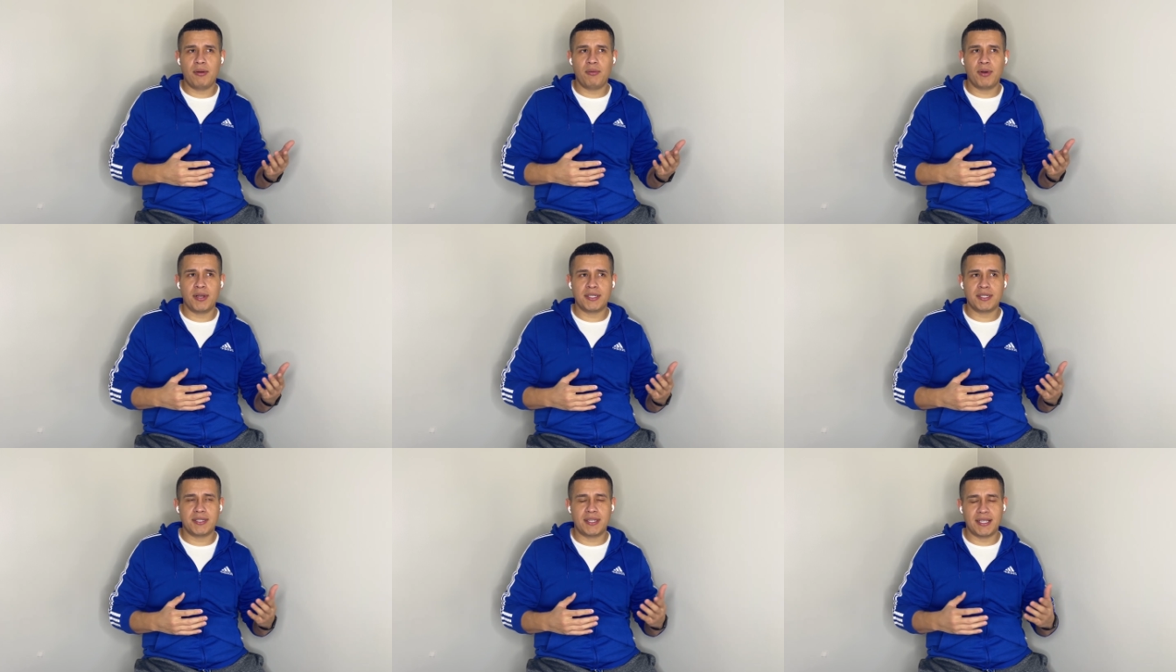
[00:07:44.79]

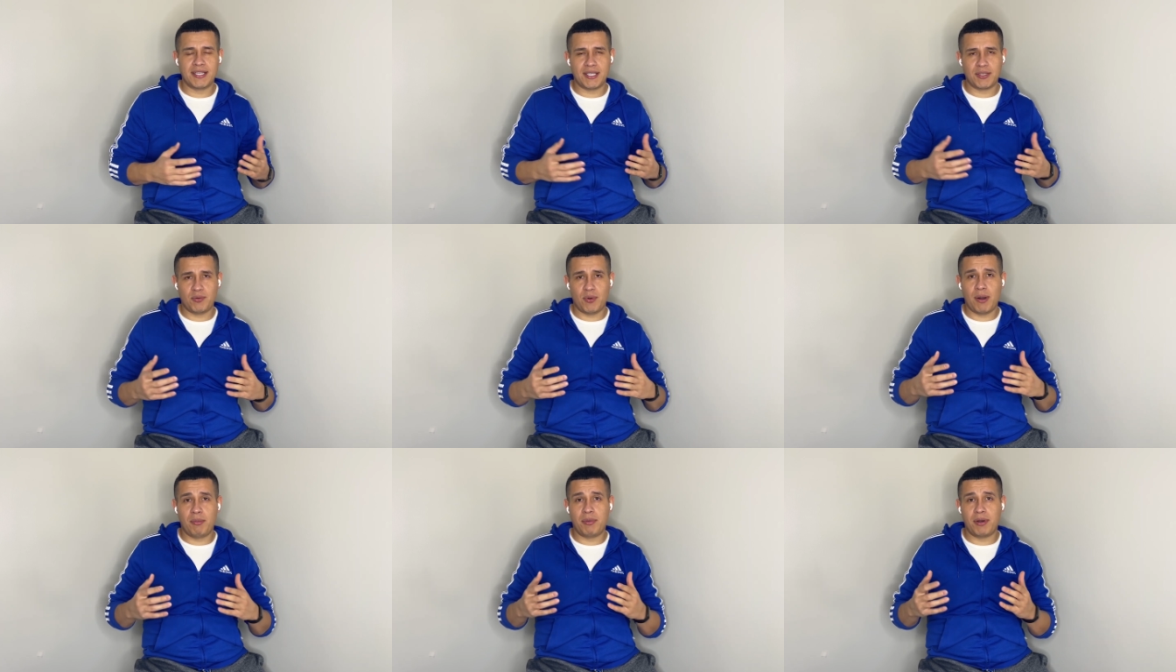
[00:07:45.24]
which this is
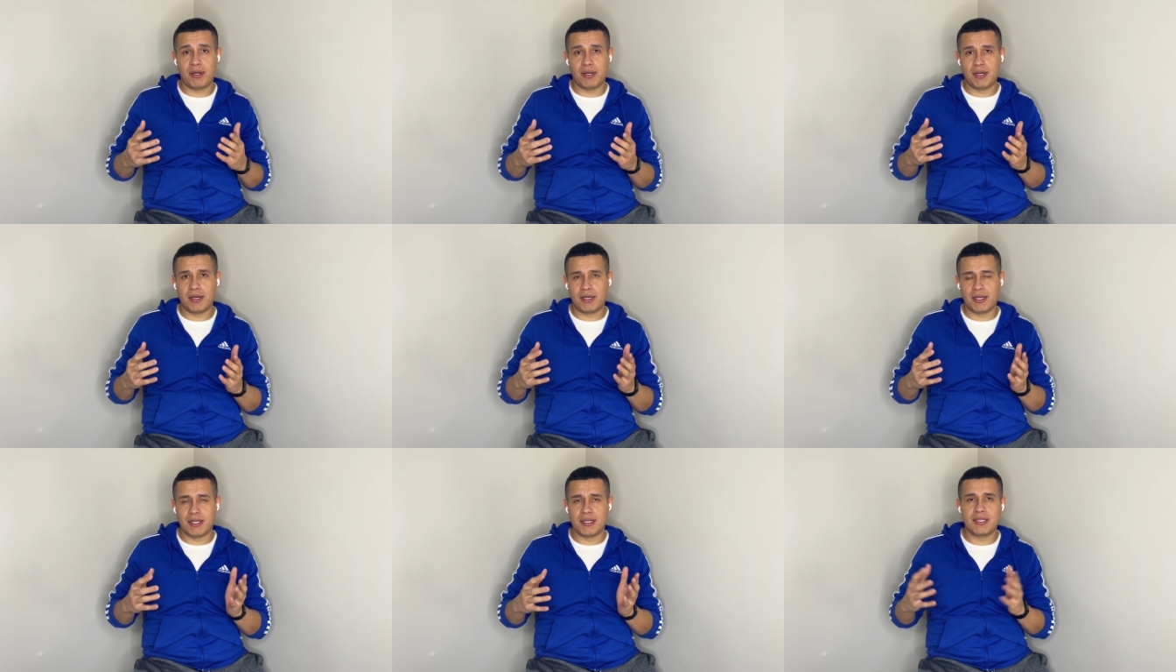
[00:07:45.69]
what I'm
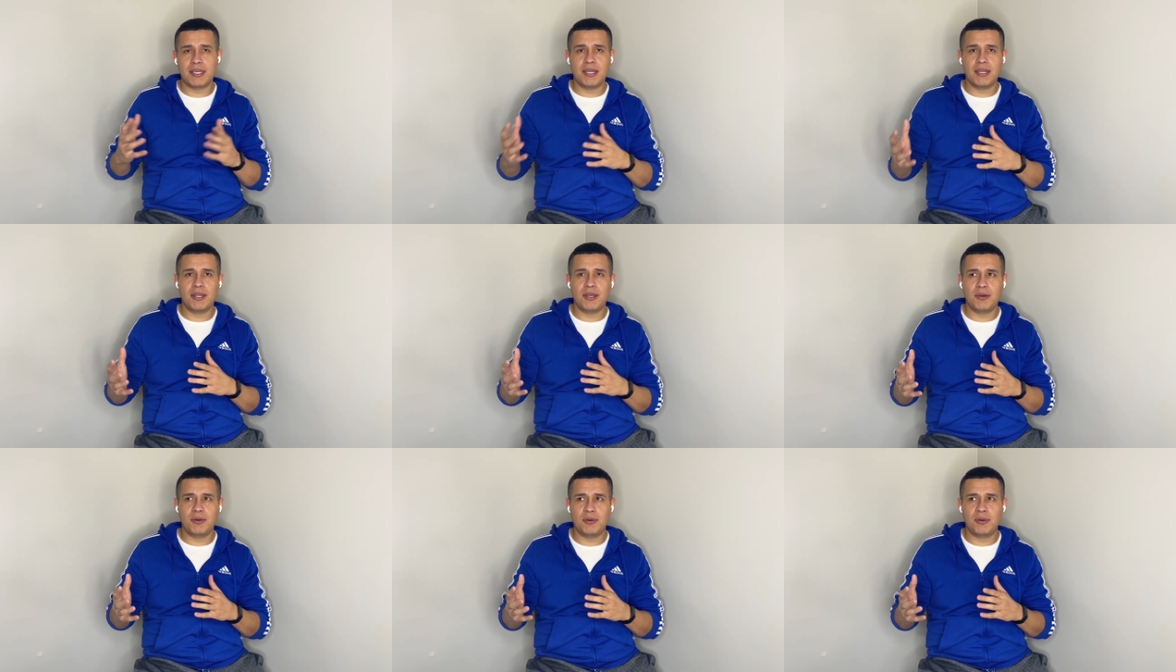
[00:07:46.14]
gonna
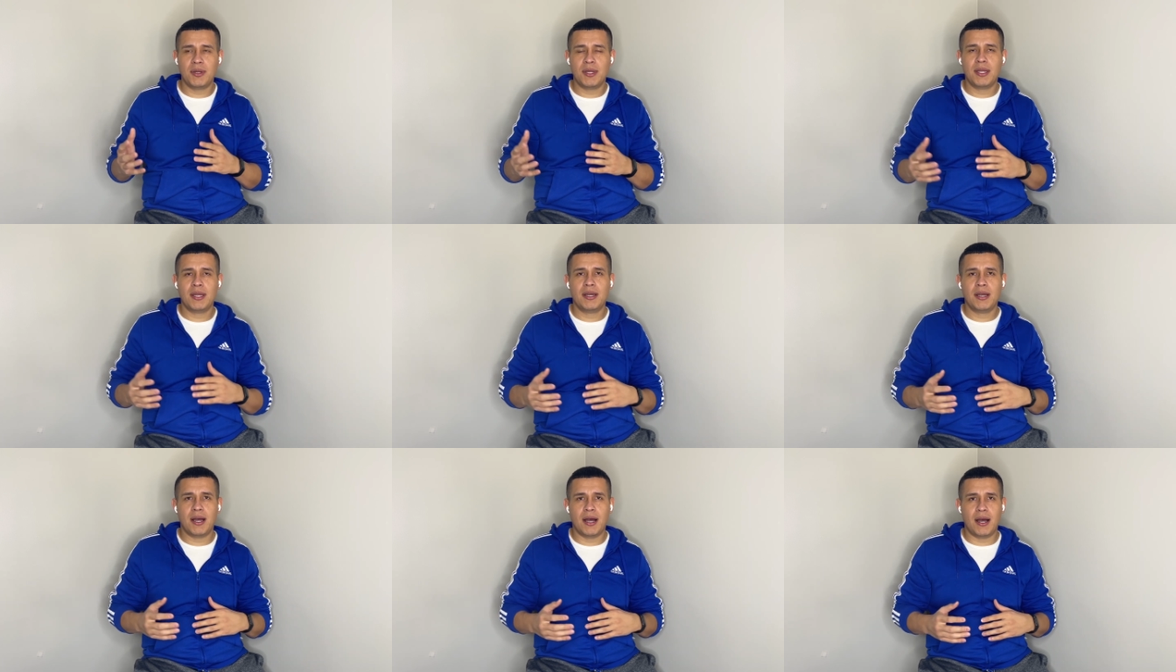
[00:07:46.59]
continue
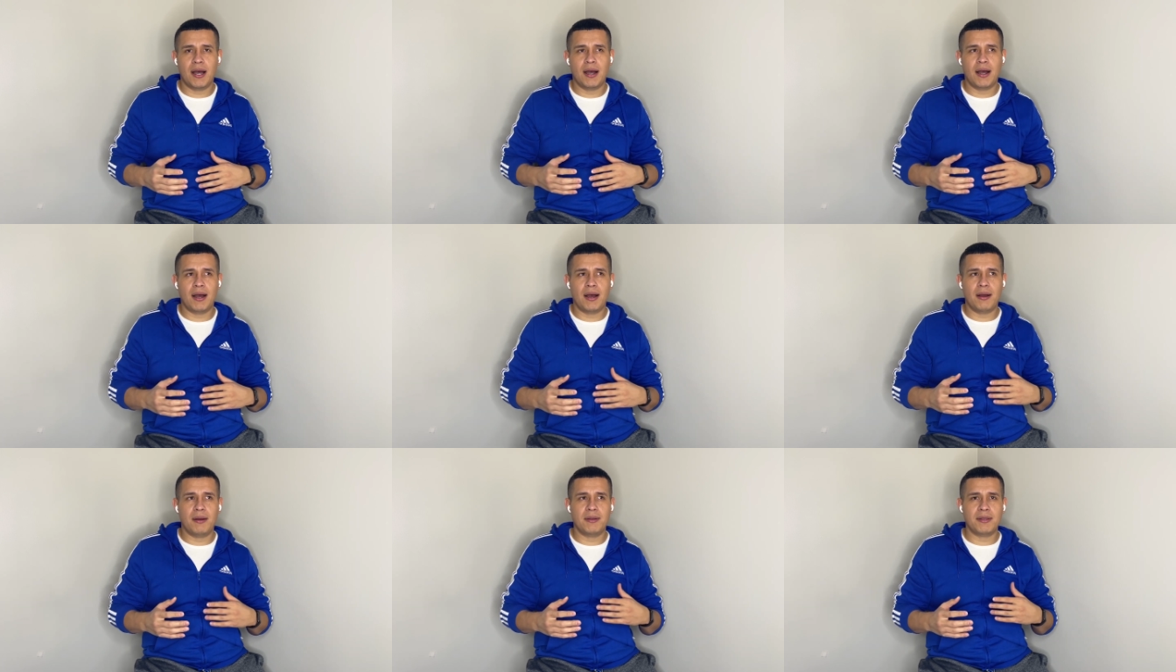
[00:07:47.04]

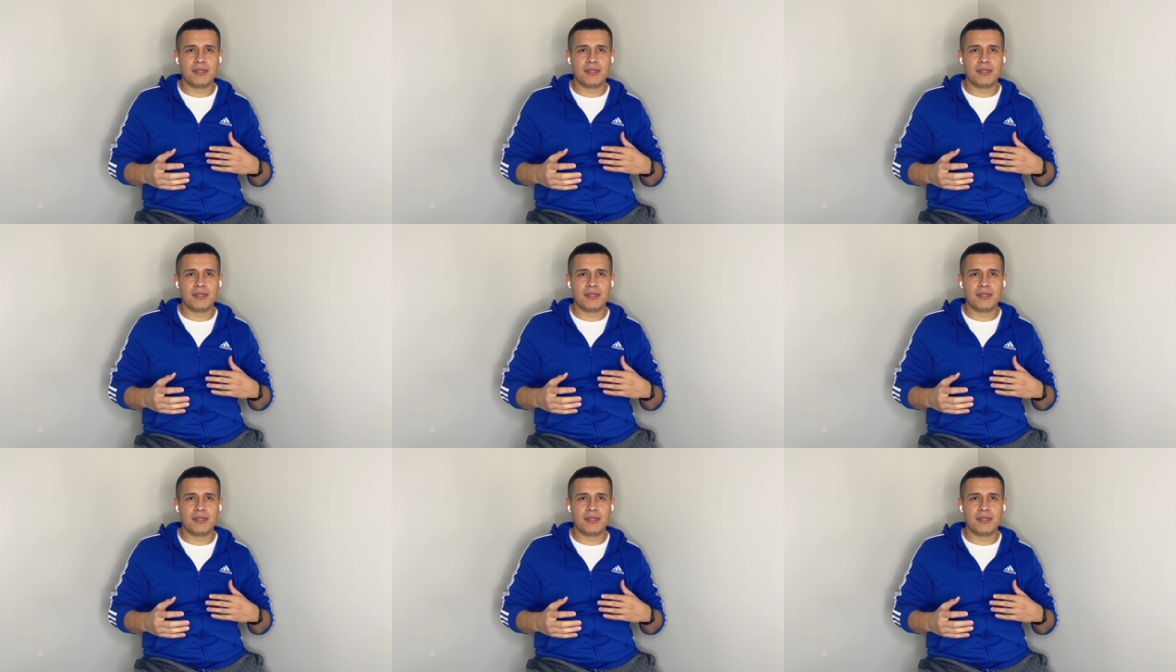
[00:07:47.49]
uh,